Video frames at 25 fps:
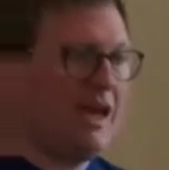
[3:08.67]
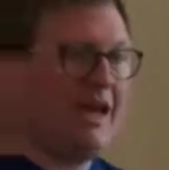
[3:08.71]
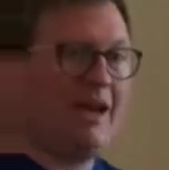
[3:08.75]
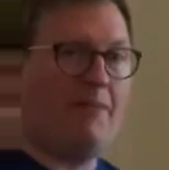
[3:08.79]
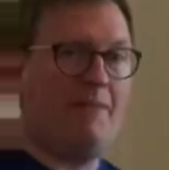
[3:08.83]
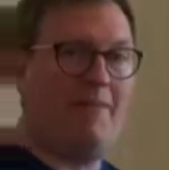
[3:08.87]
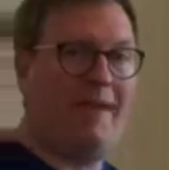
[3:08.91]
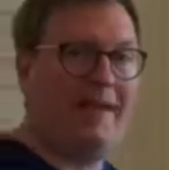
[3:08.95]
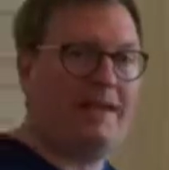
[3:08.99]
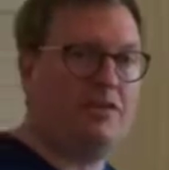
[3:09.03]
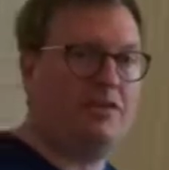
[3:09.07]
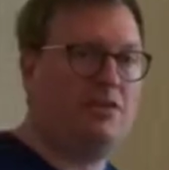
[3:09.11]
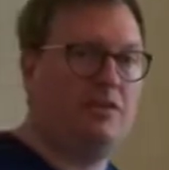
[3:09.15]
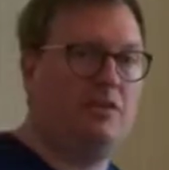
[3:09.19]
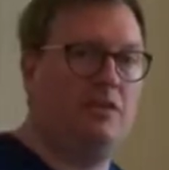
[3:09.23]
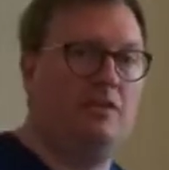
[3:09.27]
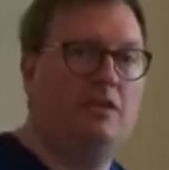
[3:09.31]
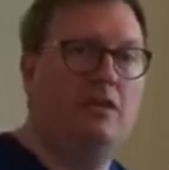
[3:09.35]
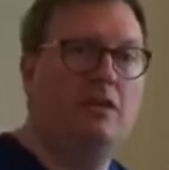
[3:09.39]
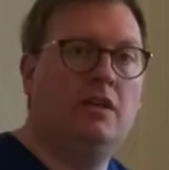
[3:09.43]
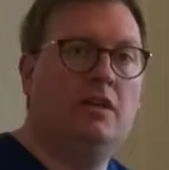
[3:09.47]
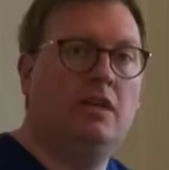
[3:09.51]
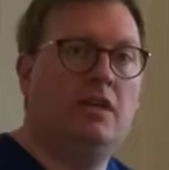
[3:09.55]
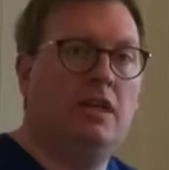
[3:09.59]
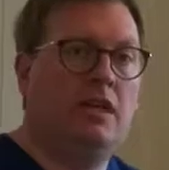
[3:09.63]

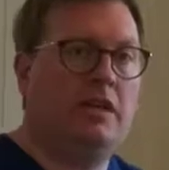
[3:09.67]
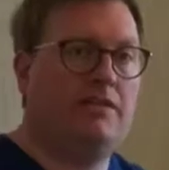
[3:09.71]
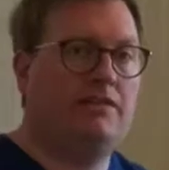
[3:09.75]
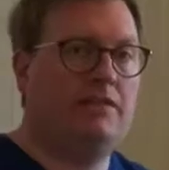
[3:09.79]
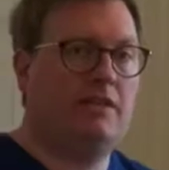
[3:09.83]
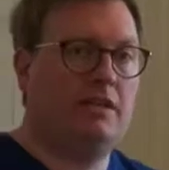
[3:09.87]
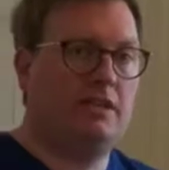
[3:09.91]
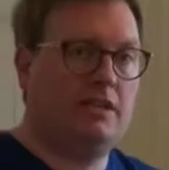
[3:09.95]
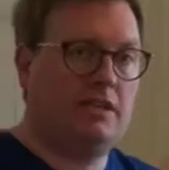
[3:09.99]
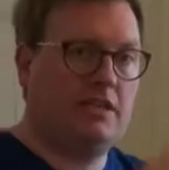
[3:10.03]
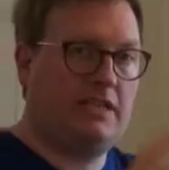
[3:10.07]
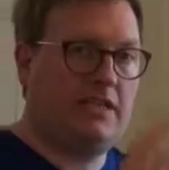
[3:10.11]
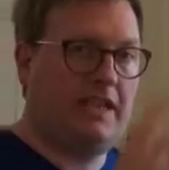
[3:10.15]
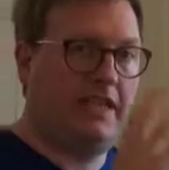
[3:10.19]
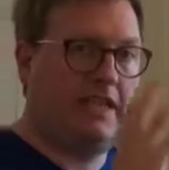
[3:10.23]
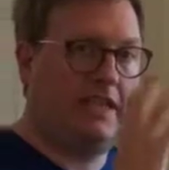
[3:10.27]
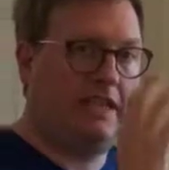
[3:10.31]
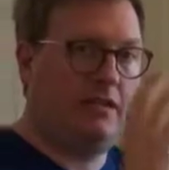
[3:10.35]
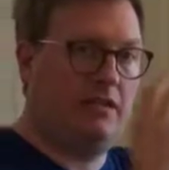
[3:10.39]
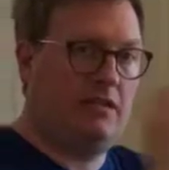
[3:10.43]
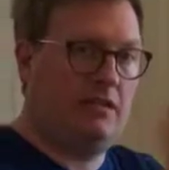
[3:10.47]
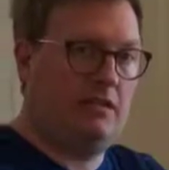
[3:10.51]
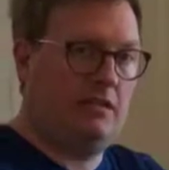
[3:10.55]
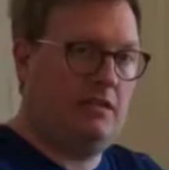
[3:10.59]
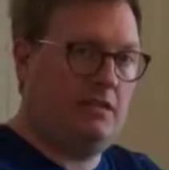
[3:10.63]
Imagine if you can
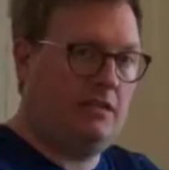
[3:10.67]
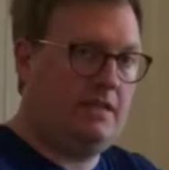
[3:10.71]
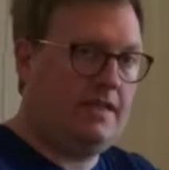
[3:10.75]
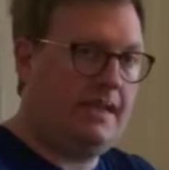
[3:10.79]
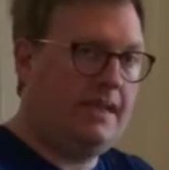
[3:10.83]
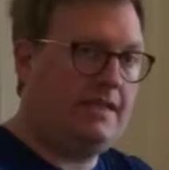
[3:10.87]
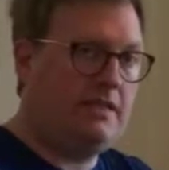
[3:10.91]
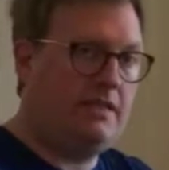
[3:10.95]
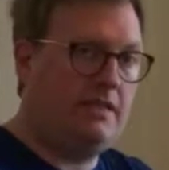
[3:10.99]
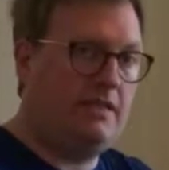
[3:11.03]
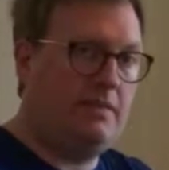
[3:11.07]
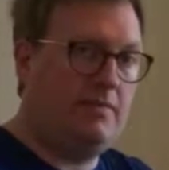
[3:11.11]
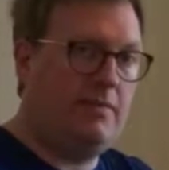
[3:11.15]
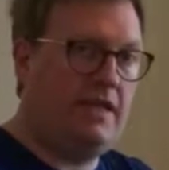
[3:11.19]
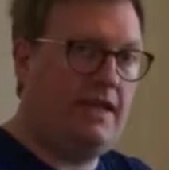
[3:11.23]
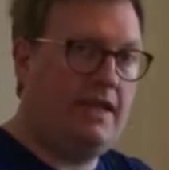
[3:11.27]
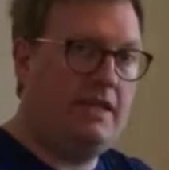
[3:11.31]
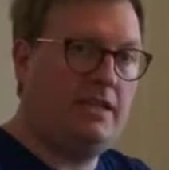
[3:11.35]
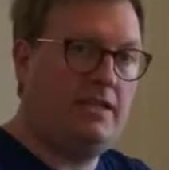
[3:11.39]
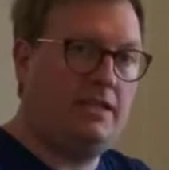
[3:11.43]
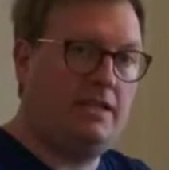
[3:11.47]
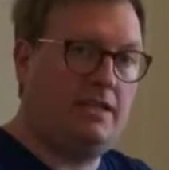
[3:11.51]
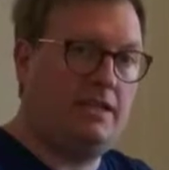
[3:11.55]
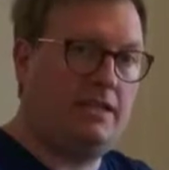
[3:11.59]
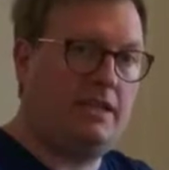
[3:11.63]
take data
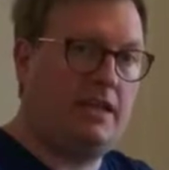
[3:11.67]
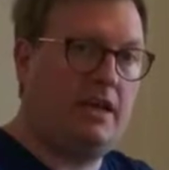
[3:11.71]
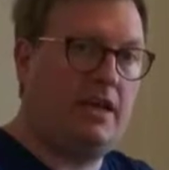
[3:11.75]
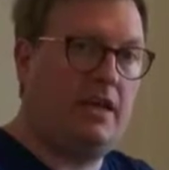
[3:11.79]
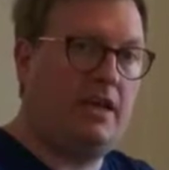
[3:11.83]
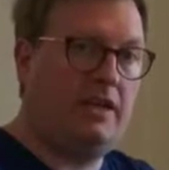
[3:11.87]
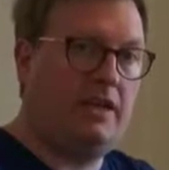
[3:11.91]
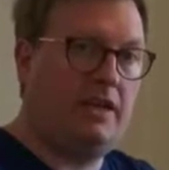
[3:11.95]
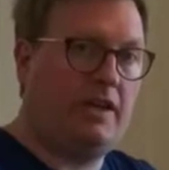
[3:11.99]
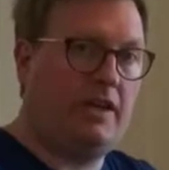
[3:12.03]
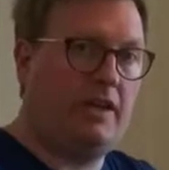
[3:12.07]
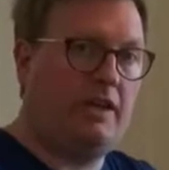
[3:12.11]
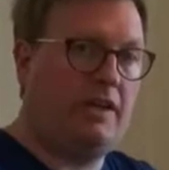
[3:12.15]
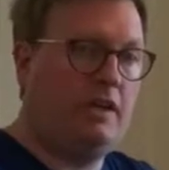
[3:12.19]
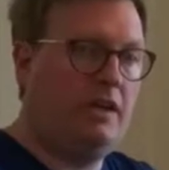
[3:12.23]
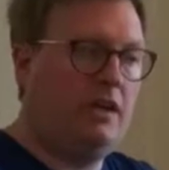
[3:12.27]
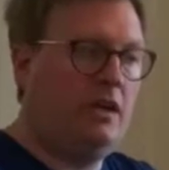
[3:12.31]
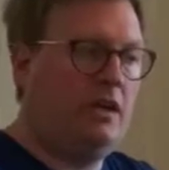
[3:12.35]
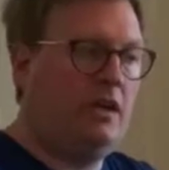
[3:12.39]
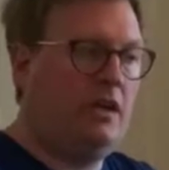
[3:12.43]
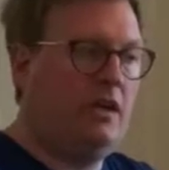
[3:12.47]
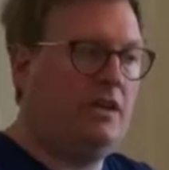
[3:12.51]
domain as a target